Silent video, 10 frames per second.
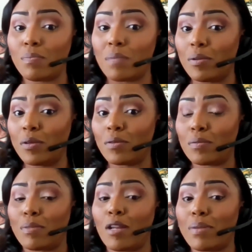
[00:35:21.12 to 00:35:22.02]
people
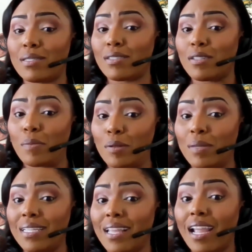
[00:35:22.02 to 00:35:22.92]
who their businesses are
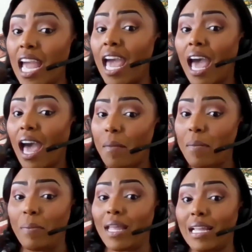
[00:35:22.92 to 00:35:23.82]
booming, like
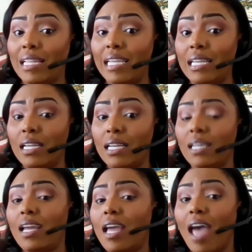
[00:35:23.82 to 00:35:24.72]
people that clean,
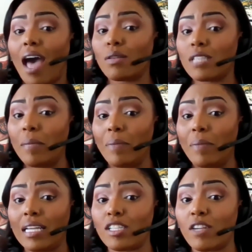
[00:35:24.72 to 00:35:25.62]

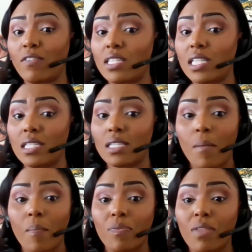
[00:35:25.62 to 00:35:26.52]
housekeeping services,
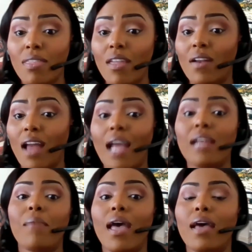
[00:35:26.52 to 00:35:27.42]
they're in high
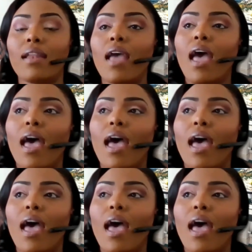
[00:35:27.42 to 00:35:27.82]
demand.